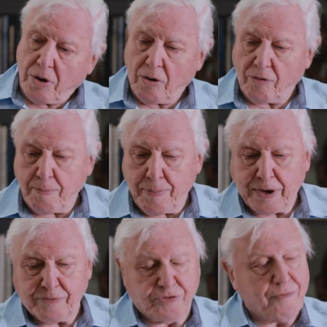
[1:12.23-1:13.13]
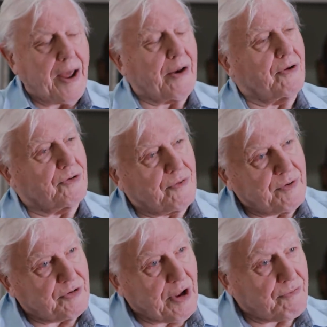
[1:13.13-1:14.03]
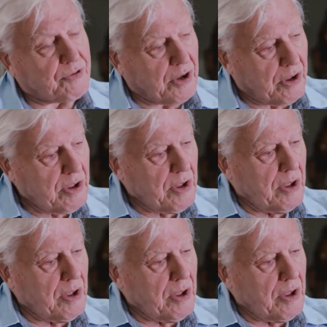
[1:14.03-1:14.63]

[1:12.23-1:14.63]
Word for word: on the big savannas of East Africa.